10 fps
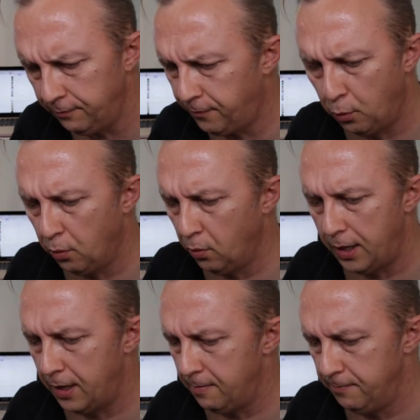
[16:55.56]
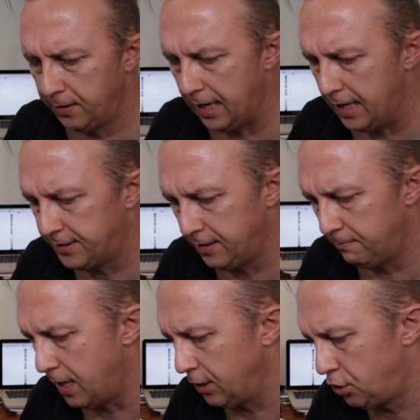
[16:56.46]
for the guys
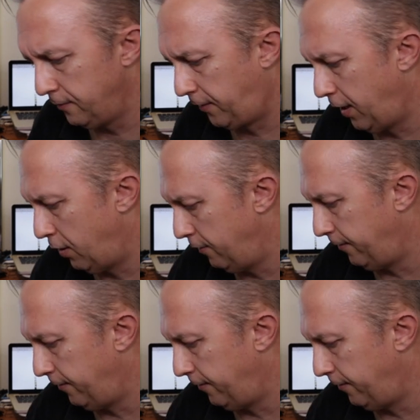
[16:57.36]
at Mindshift Gear,